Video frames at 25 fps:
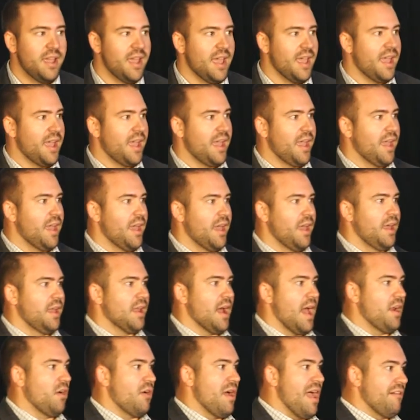and
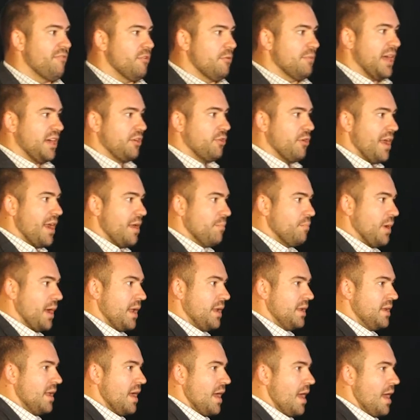I don't have all my credit
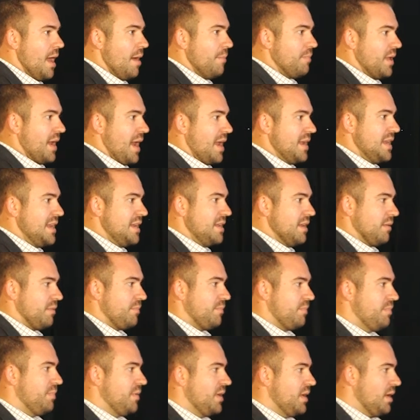buttoned up and I need to
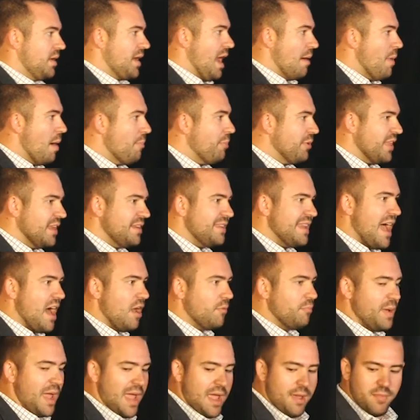come up with a
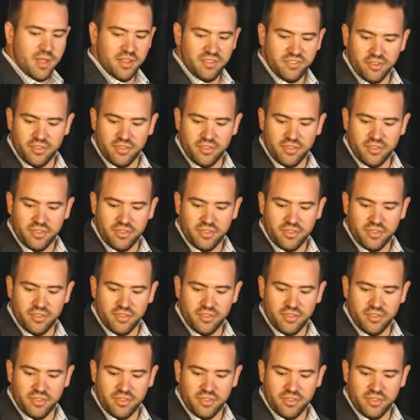down payment.